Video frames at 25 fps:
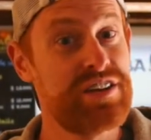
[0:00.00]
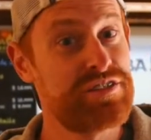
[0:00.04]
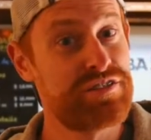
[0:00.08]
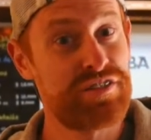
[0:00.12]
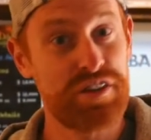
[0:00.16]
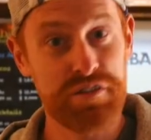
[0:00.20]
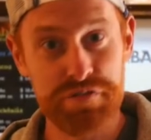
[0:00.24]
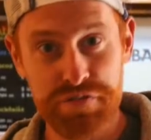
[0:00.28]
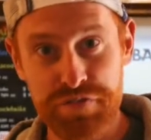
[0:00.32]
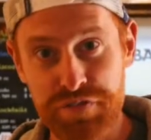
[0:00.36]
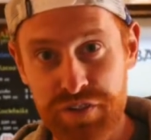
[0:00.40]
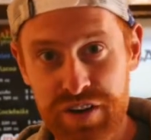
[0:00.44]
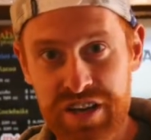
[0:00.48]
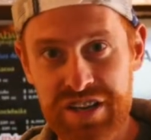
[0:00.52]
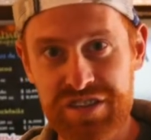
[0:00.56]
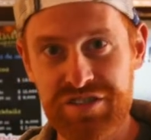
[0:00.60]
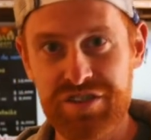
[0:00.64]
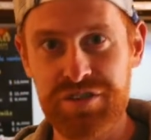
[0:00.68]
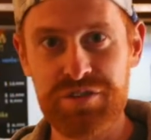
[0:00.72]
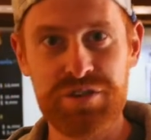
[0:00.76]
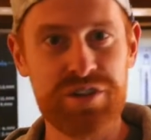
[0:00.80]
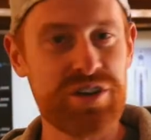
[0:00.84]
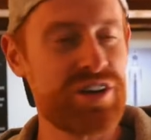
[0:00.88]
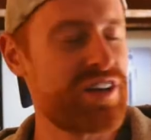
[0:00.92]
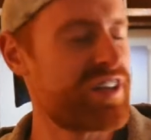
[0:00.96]
It's a free
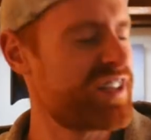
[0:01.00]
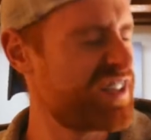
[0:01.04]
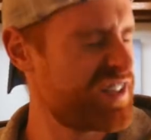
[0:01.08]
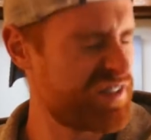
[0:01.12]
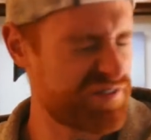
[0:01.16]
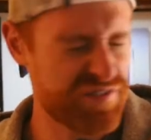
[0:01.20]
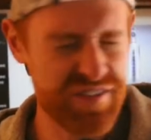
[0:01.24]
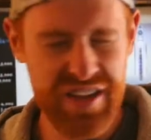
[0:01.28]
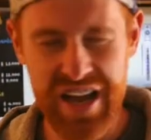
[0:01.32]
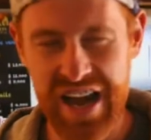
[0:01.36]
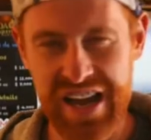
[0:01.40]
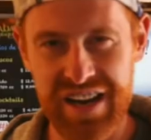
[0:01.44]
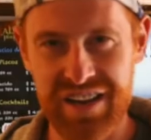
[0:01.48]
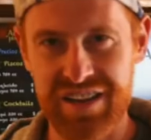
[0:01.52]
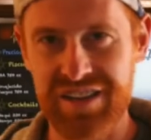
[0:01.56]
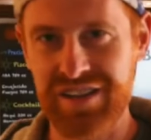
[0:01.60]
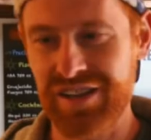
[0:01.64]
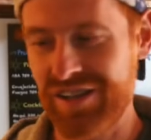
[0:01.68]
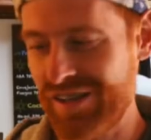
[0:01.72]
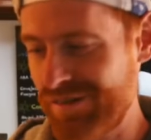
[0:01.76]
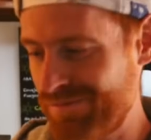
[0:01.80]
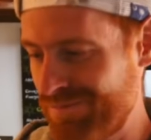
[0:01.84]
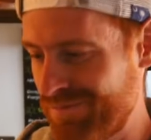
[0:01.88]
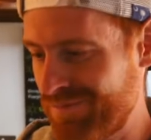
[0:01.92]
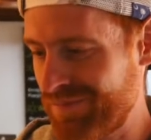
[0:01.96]
tour. You've got to
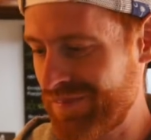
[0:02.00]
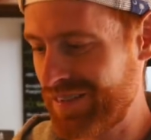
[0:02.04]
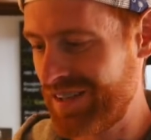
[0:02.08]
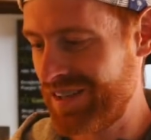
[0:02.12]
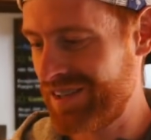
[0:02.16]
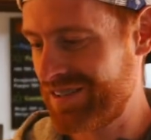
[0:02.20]
come.